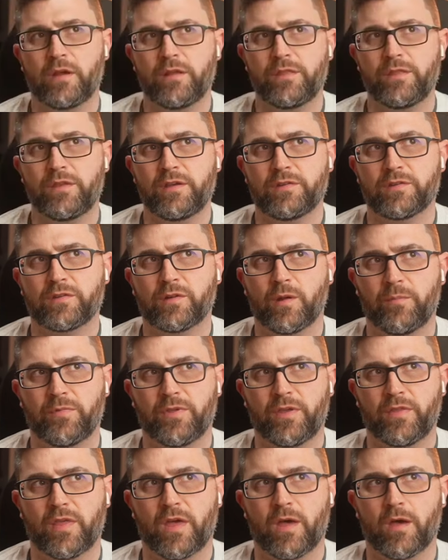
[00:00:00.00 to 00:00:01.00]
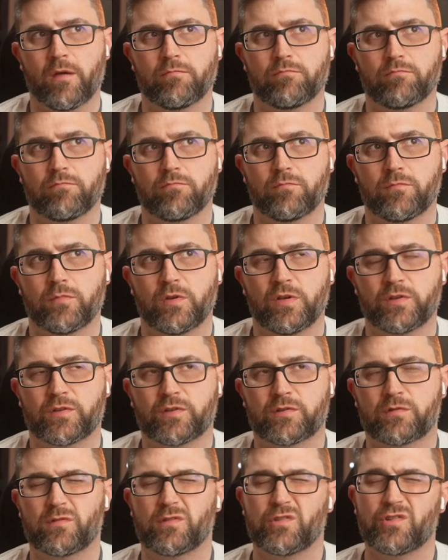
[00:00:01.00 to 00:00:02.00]
I think something that
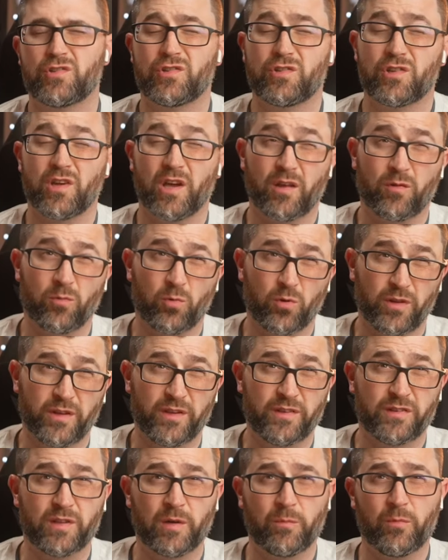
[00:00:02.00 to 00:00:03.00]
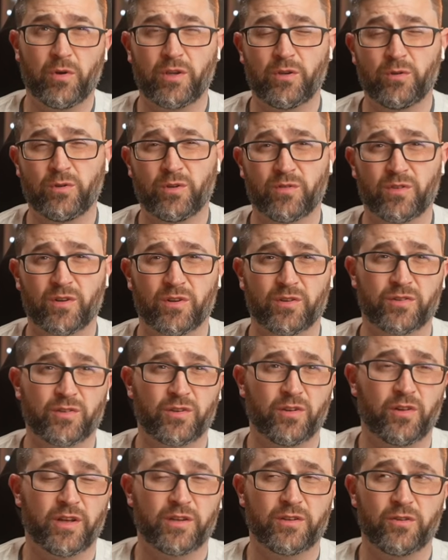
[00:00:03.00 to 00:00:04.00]
is generally somewhat
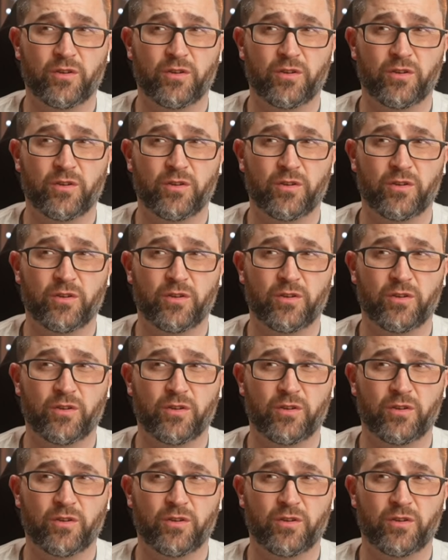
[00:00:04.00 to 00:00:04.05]
universal, like,